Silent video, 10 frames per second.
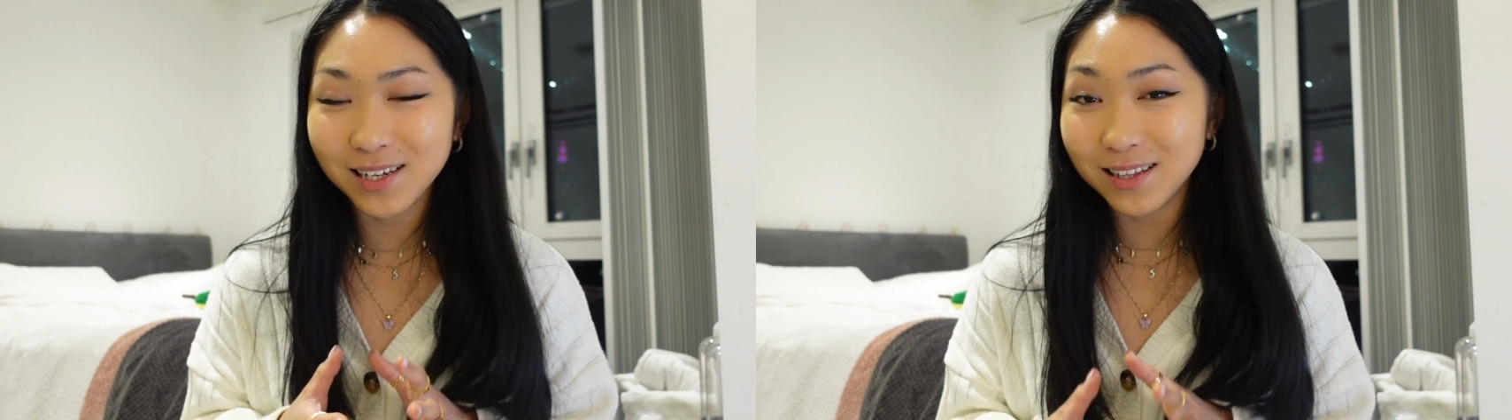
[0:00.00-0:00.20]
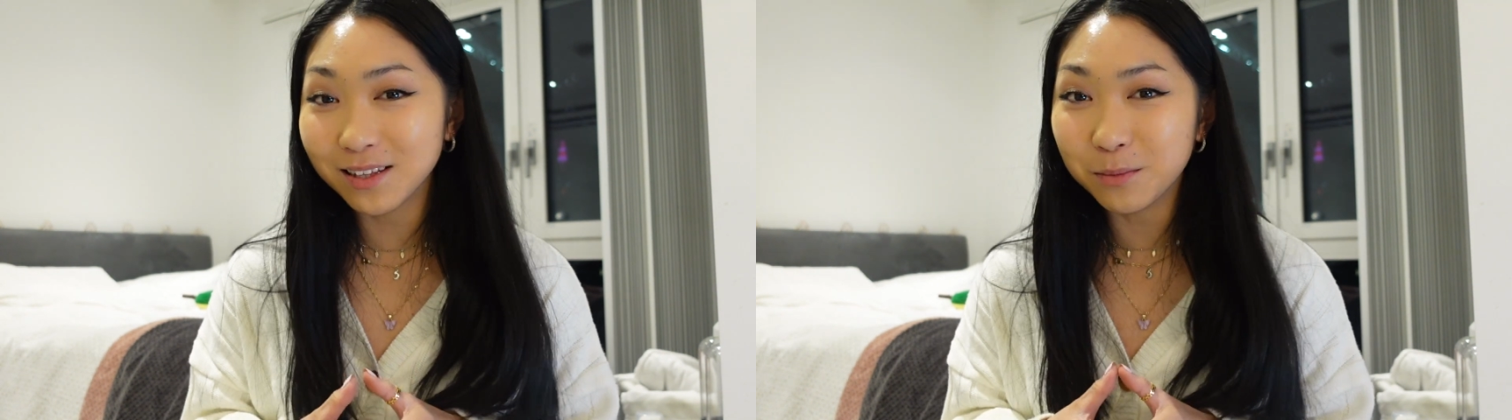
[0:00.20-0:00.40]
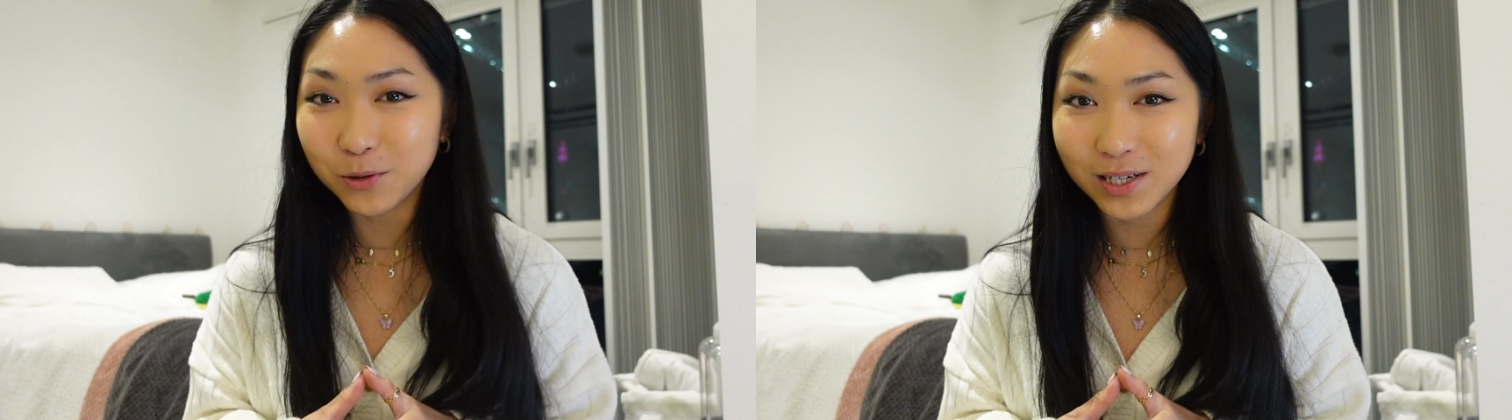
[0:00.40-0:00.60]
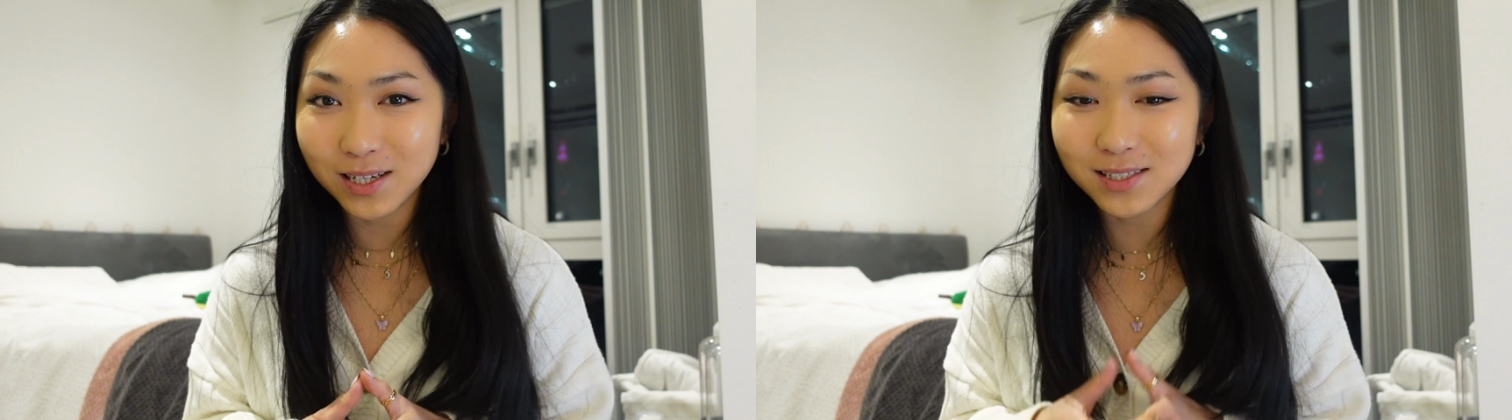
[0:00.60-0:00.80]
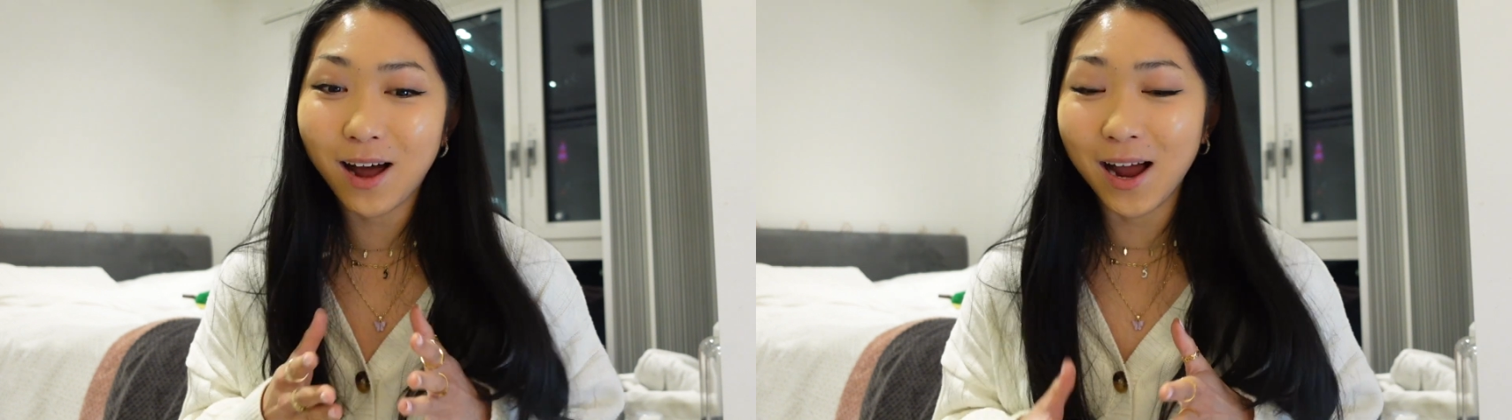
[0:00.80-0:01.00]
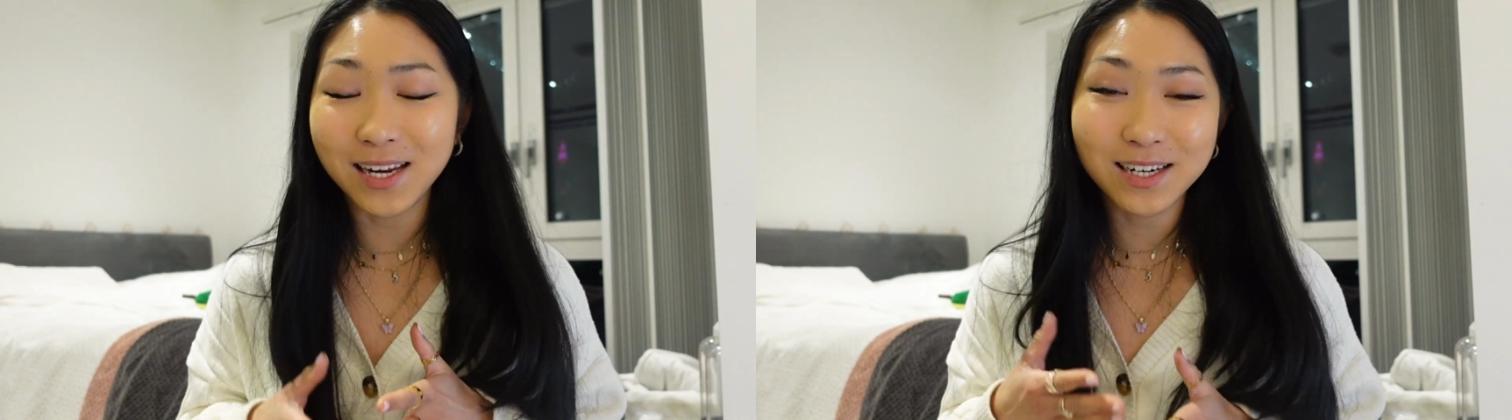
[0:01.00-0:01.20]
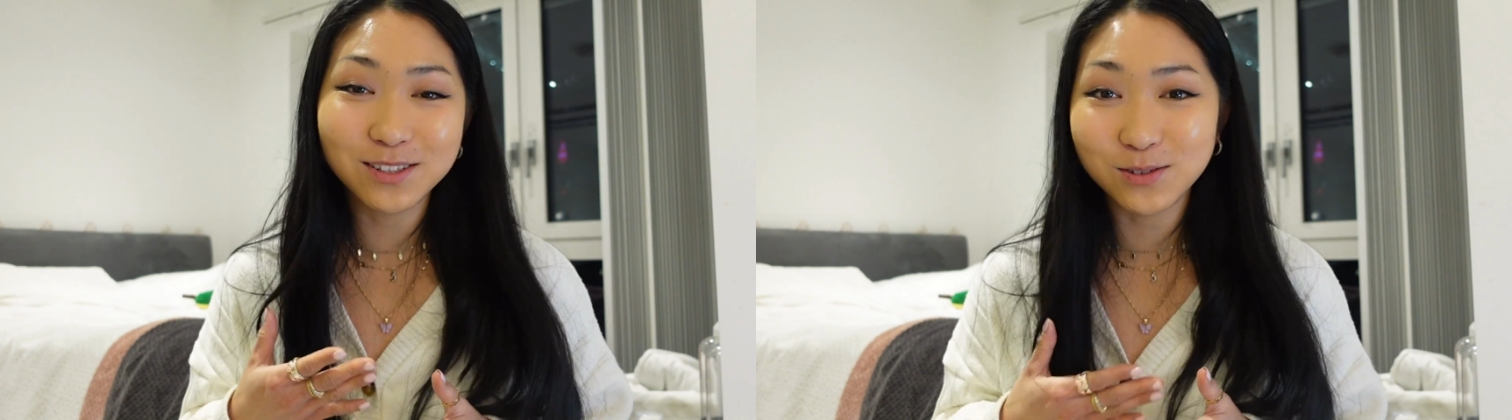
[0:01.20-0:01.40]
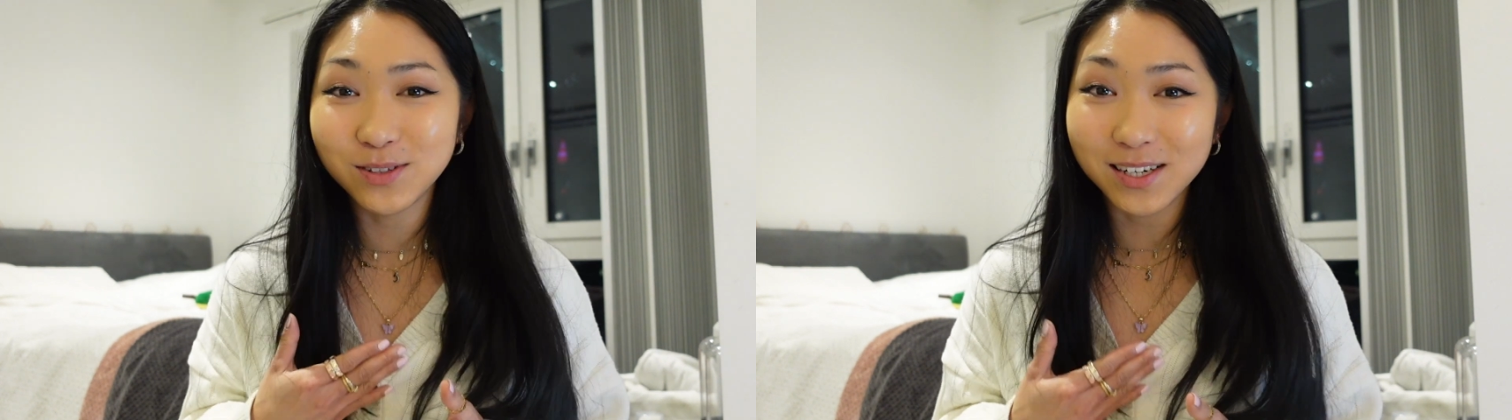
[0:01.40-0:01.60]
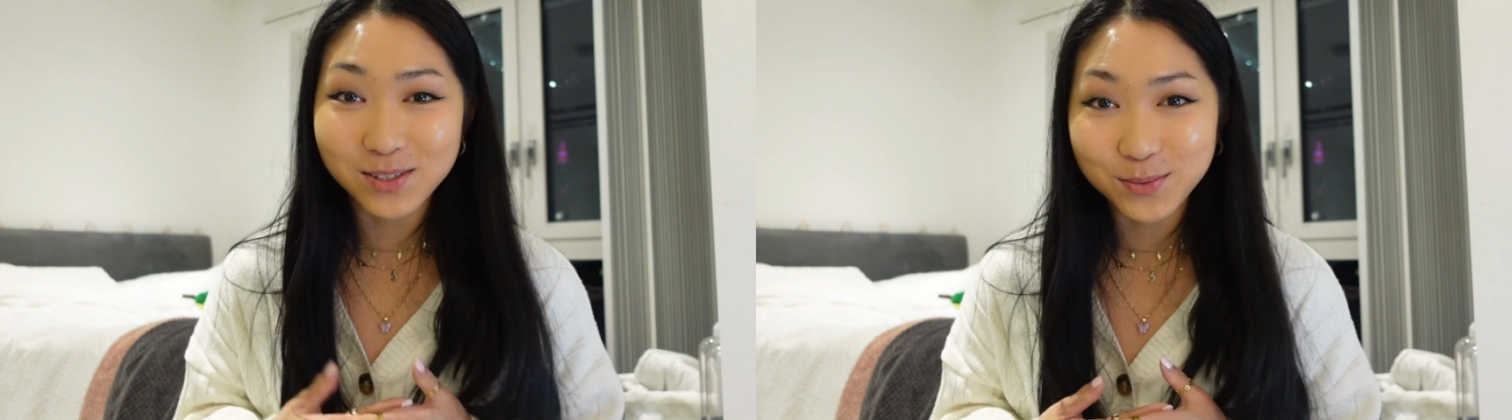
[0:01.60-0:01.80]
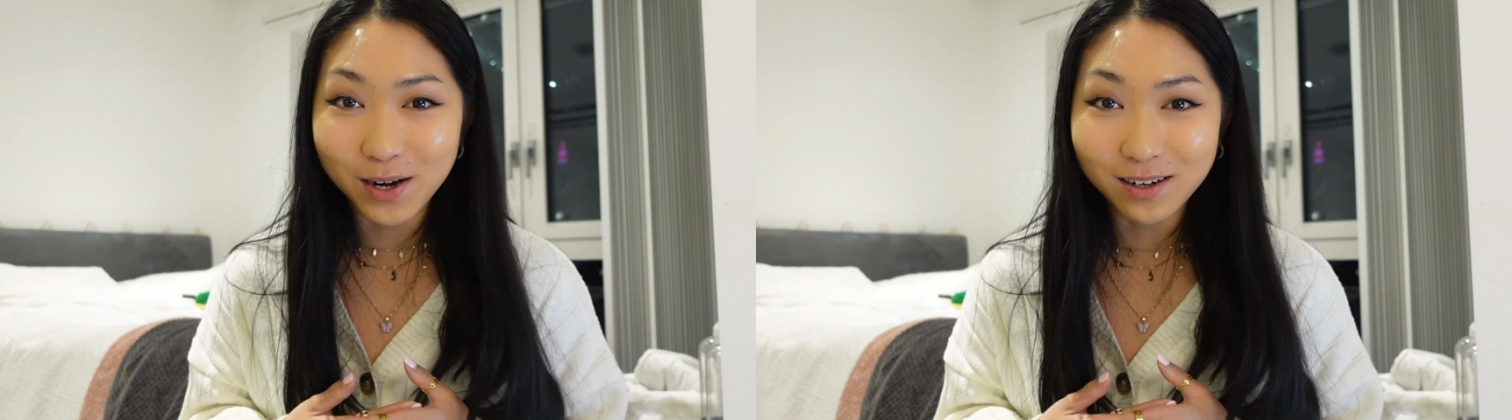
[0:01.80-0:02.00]
in the mornings, I need to do that
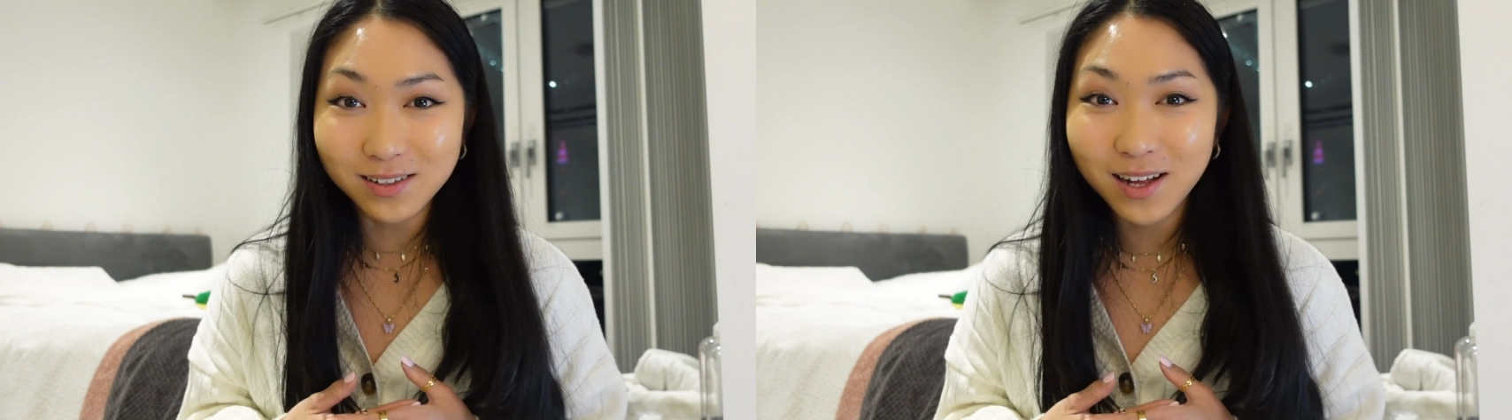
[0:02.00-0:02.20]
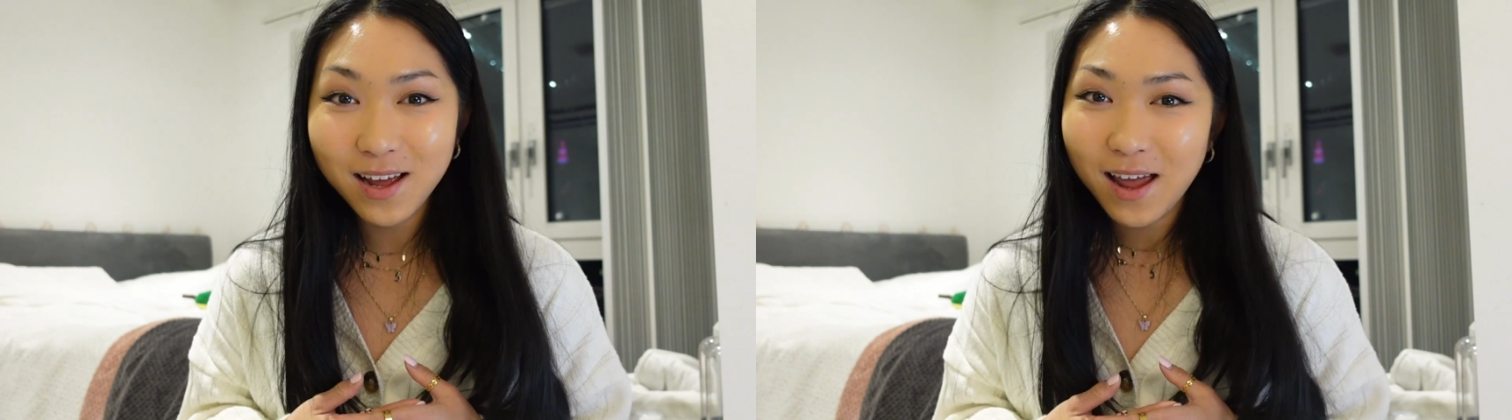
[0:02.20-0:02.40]
as well.